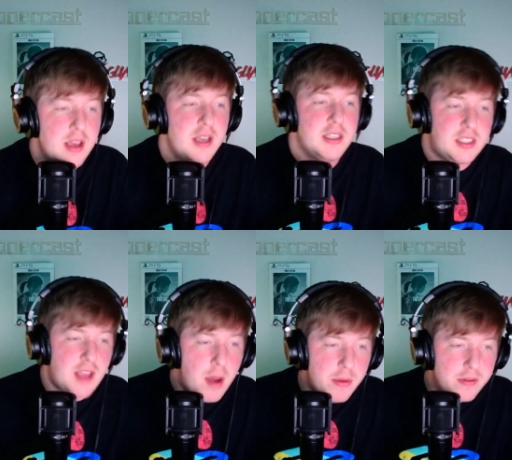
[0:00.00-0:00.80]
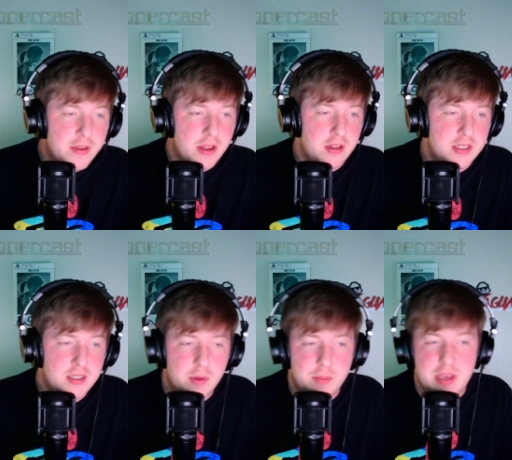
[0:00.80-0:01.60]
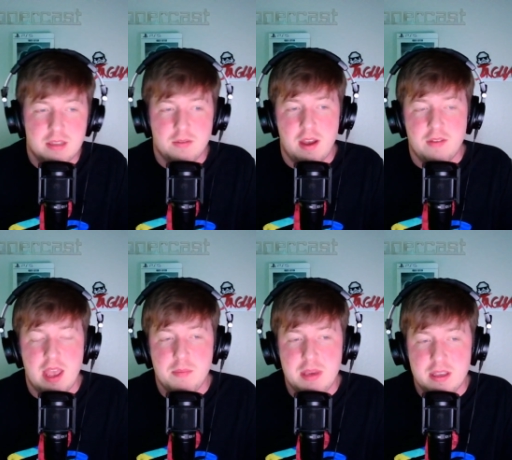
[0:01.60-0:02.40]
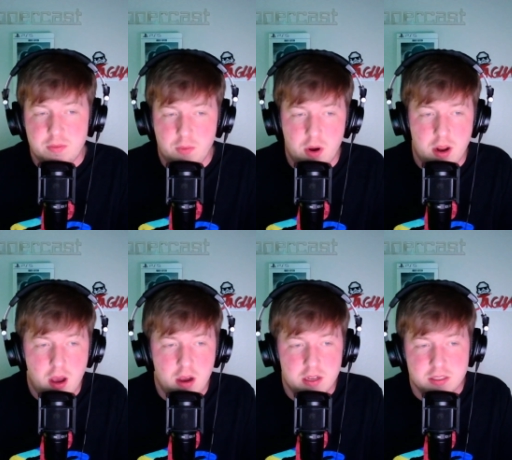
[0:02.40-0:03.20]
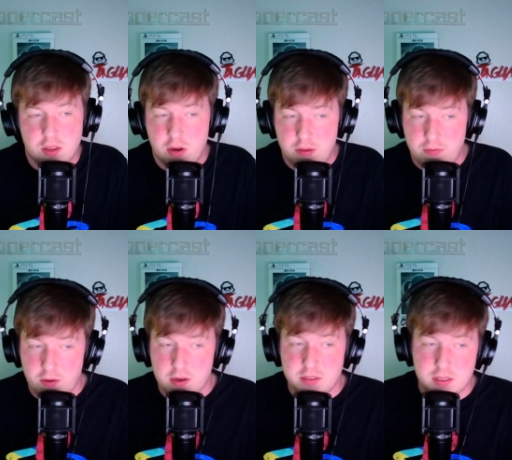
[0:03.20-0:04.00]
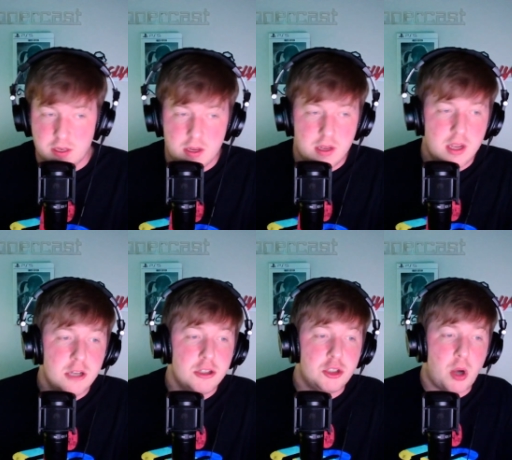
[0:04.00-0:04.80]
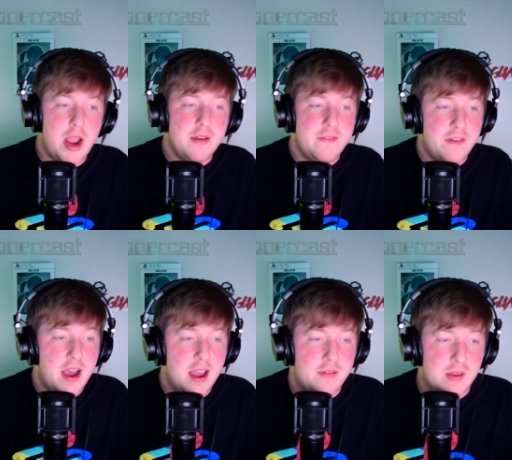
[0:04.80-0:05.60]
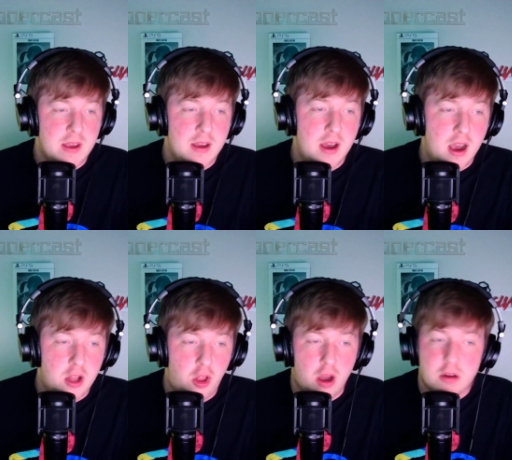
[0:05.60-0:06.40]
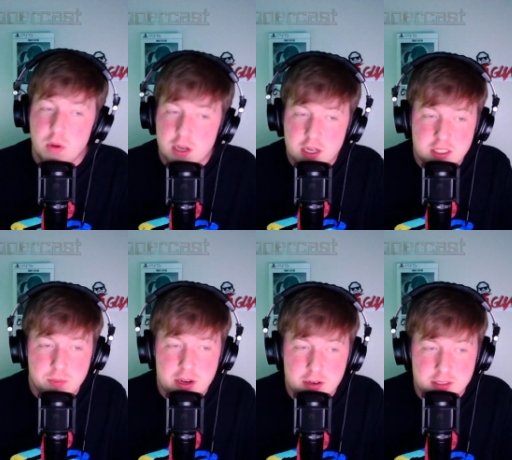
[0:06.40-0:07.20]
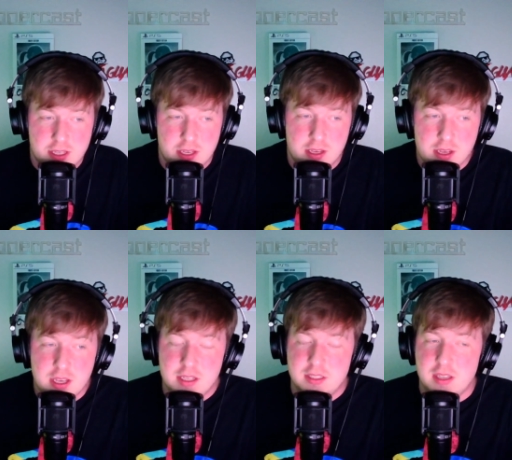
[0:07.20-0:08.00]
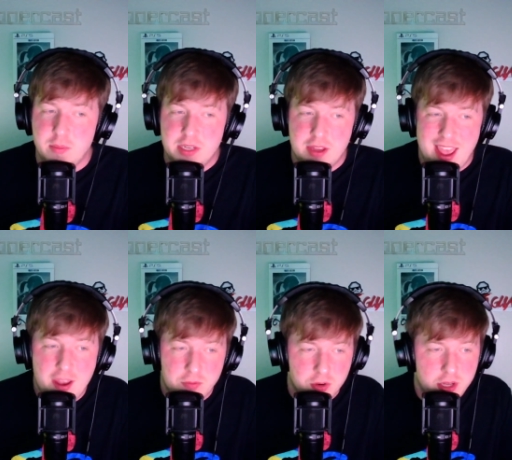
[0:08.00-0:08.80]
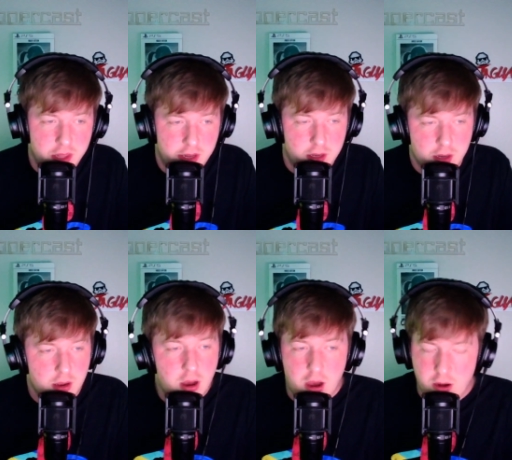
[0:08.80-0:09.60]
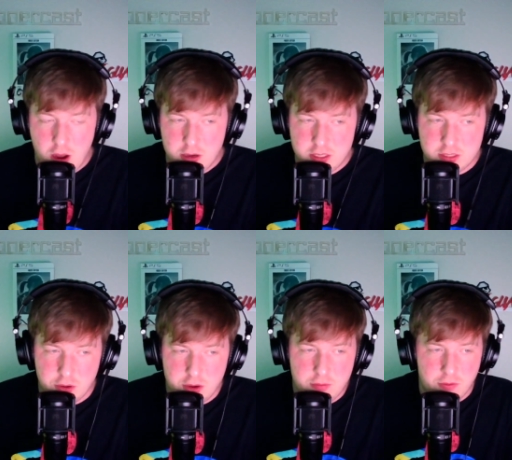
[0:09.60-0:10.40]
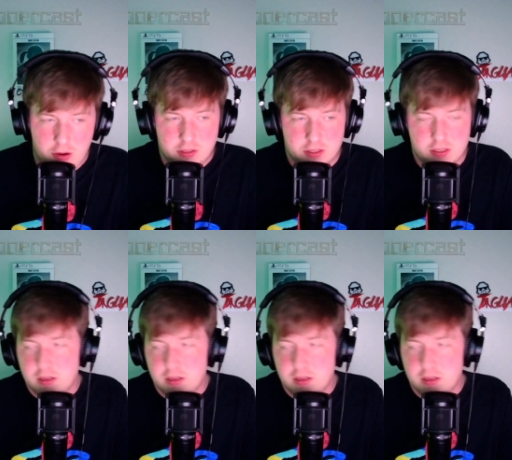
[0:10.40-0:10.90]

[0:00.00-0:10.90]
Somerville is coming to PS5 and PS4 on August 31st. Trine 5, A Clockwork Conspiracy is coming to everything on August 31st.